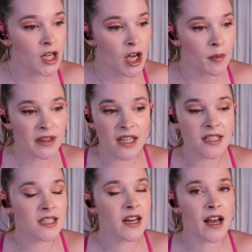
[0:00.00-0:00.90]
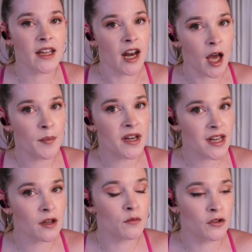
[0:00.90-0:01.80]
but this is not an up and
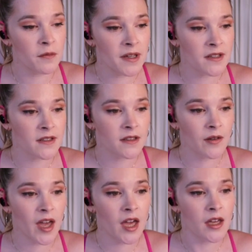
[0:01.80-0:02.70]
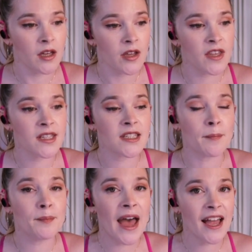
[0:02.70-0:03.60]
down movement, okay? This is a
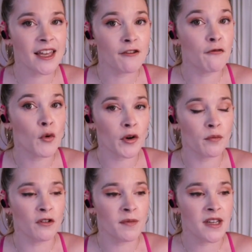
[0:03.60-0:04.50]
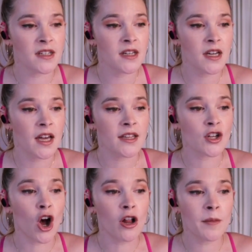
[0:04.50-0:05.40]
back and forth movement. It's
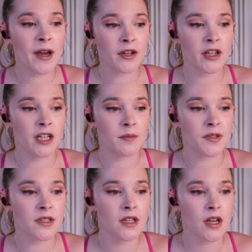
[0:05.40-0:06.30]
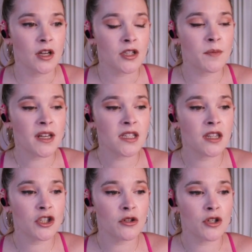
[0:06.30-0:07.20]
all about your hips. So the best thing
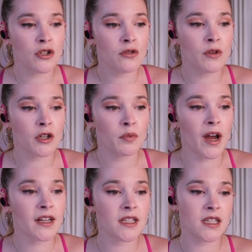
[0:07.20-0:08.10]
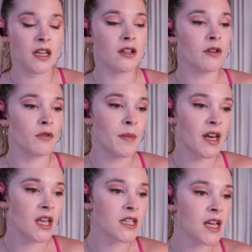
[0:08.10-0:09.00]
that you can do when you're practicing a
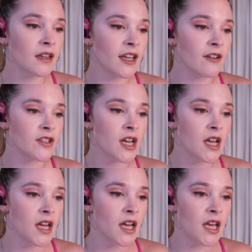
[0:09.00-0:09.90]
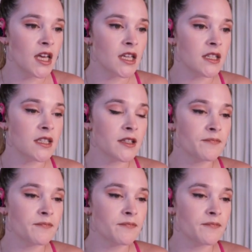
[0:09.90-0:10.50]
Romanian deadlift is,